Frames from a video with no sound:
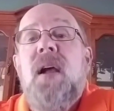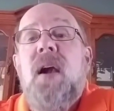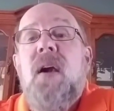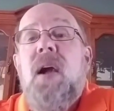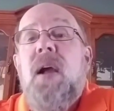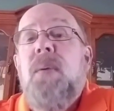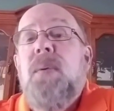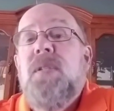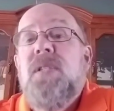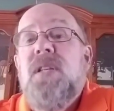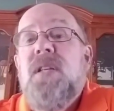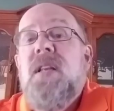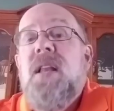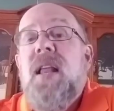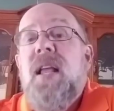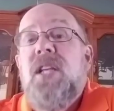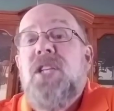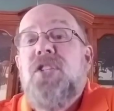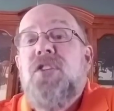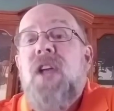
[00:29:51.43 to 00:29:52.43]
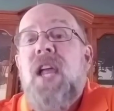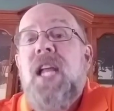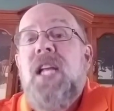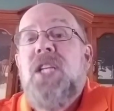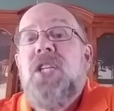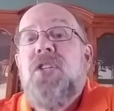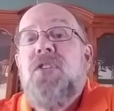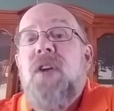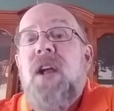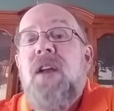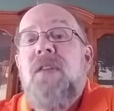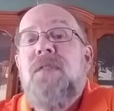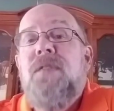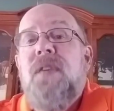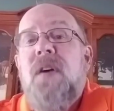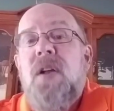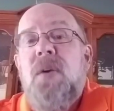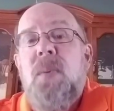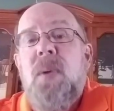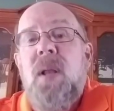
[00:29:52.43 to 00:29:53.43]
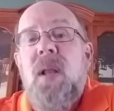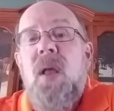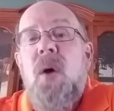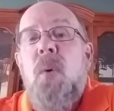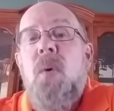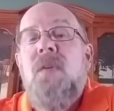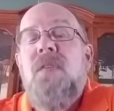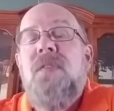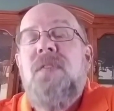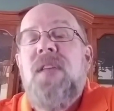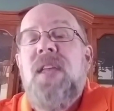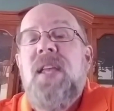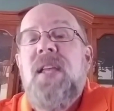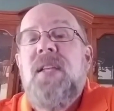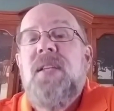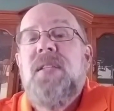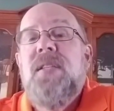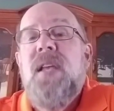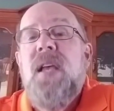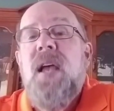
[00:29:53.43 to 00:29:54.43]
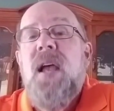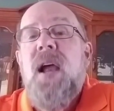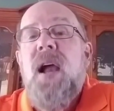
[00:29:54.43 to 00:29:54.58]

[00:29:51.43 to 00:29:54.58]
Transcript: all right, which is an exchange traded fund with lower fees,